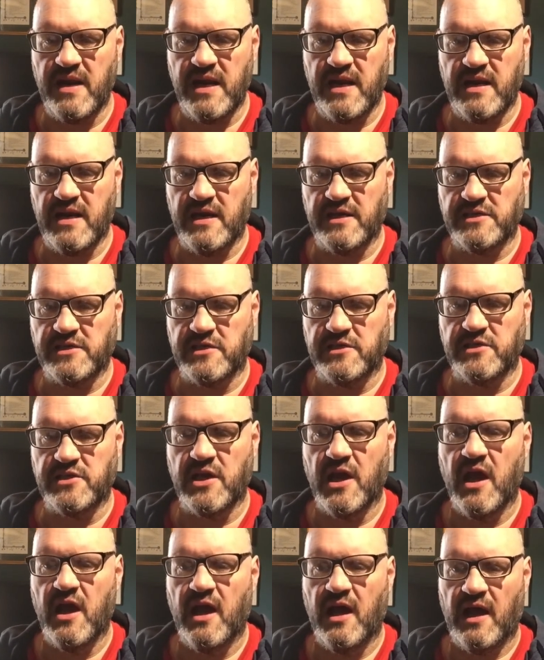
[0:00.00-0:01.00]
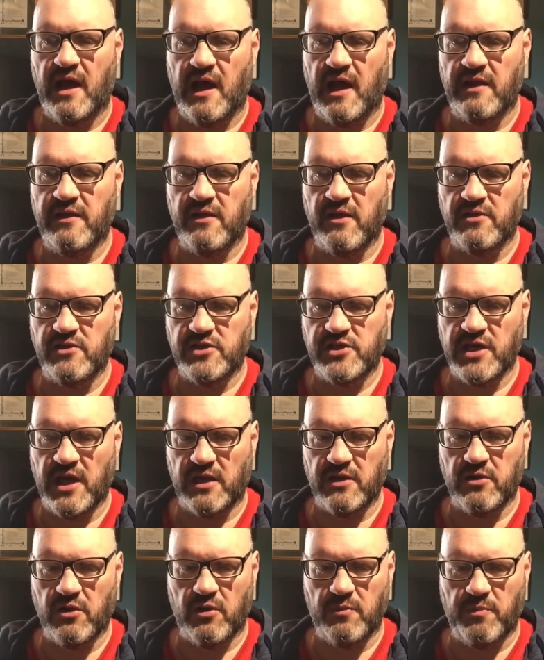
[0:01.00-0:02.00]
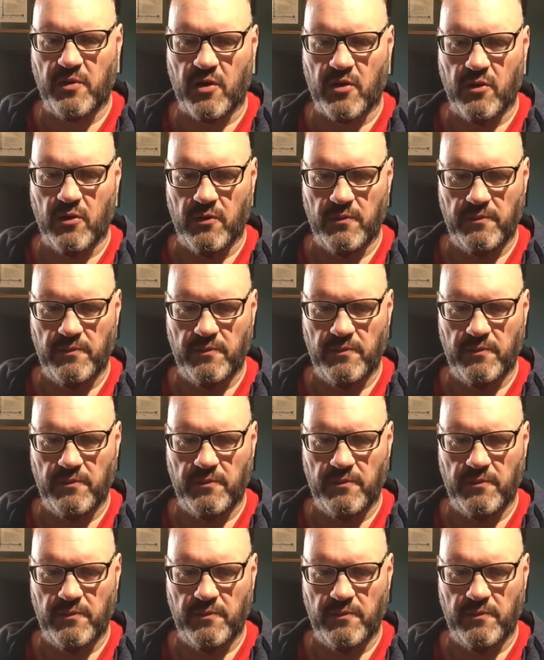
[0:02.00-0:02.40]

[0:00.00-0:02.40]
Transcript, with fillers: nations, and thou shalt not borrow.